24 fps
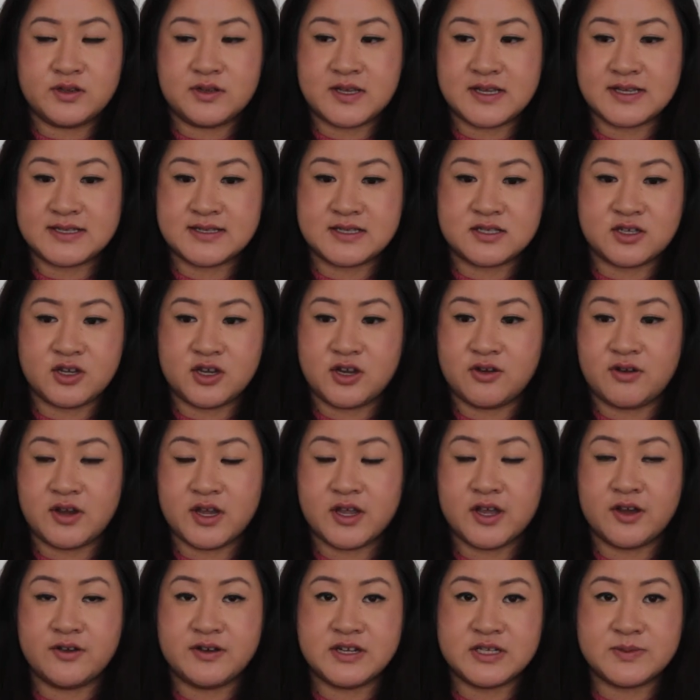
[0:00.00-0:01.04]
this security
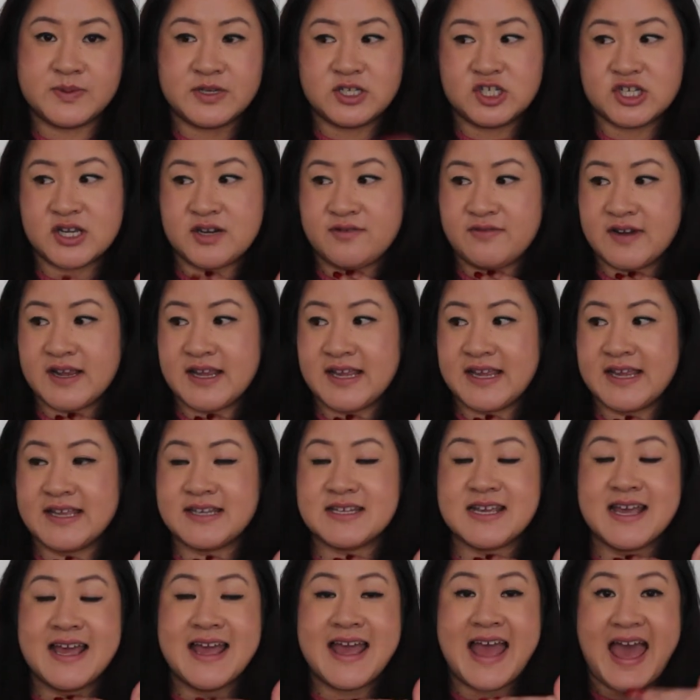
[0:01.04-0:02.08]
code has been
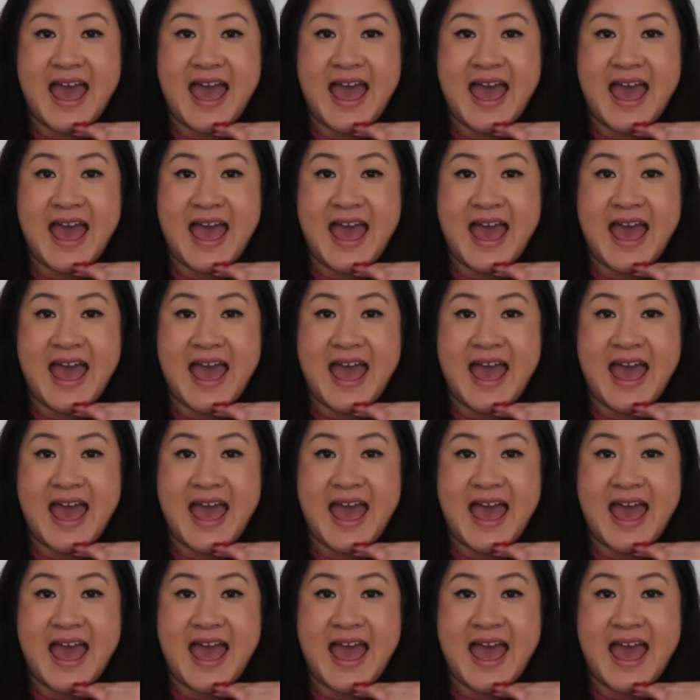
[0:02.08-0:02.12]
generated,